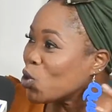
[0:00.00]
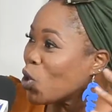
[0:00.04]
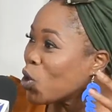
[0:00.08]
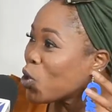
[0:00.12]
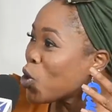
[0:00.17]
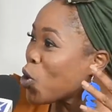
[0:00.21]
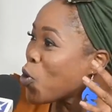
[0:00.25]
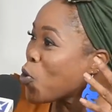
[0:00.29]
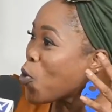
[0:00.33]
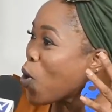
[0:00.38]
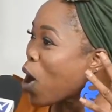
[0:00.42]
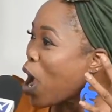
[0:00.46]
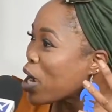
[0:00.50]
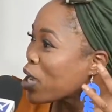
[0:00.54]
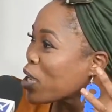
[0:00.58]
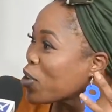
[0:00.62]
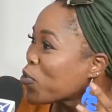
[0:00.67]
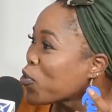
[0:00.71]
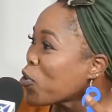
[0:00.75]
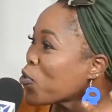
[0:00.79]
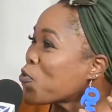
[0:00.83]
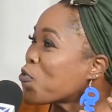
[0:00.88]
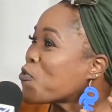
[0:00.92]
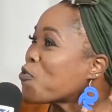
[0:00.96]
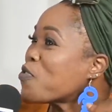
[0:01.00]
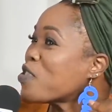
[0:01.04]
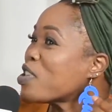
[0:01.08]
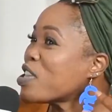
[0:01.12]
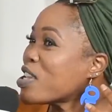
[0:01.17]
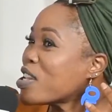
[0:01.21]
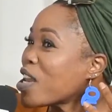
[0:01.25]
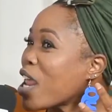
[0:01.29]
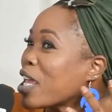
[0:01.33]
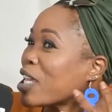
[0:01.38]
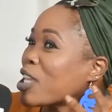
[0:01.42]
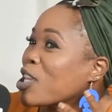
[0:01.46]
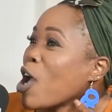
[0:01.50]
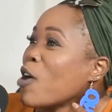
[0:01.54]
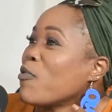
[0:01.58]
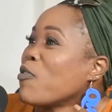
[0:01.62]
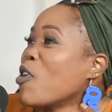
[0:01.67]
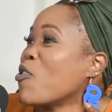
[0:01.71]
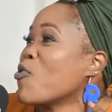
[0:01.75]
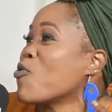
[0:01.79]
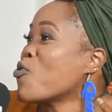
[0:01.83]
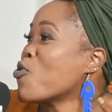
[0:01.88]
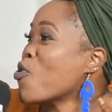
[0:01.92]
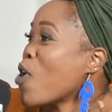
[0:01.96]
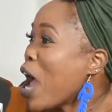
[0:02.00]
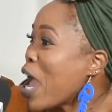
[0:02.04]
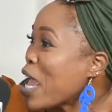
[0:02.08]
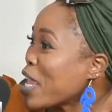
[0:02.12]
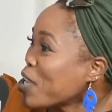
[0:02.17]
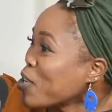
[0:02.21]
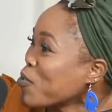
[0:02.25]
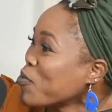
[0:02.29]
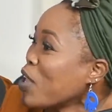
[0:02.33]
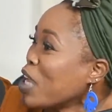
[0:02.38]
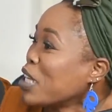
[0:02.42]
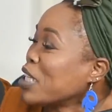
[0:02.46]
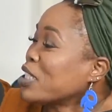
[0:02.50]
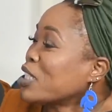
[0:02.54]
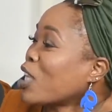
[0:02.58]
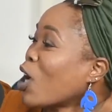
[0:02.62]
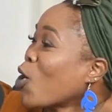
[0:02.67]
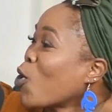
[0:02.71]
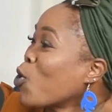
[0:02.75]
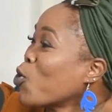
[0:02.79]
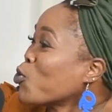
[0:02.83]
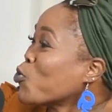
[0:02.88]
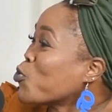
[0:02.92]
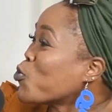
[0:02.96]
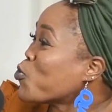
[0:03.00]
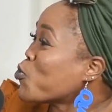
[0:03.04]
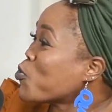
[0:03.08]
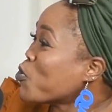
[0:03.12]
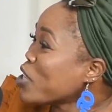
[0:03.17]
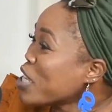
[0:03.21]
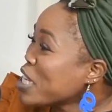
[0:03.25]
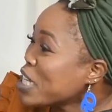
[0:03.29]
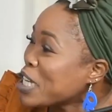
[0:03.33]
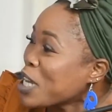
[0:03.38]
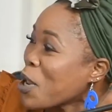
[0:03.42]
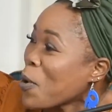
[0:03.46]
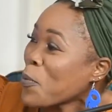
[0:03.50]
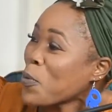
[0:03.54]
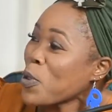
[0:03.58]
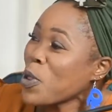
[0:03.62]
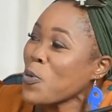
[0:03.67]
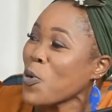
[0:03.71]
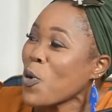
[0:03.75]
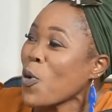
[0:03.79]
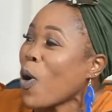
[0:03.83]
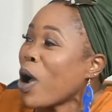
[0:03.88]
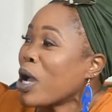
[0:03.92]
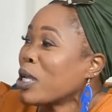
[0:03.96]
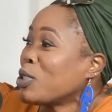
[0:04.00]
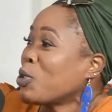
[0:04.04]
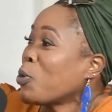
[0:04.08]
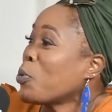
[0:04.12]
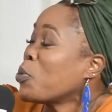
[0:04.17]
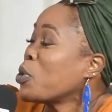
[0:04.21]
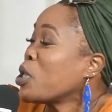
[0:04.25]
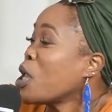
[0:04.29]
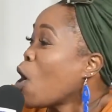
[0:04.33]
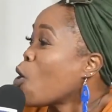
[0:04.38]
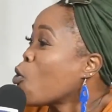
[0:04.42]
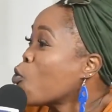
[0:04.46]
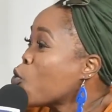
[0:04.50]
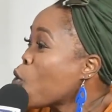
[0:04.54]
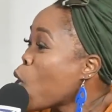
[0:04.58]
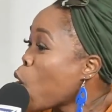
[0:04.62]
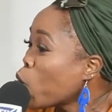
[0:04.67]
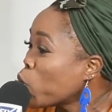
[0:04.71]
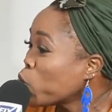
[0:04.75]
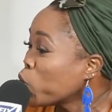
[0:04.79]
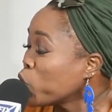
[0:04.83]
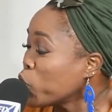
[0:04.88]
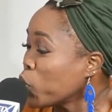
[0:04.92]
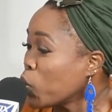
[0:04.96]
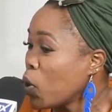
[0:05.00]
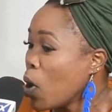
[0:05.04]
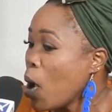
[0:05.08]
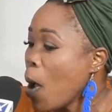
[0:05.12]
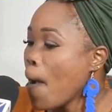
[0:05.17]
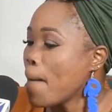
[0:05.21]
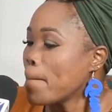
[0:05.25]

Nothing wrong if you feel like you have arrived and it's a good feeling and people want to be around you.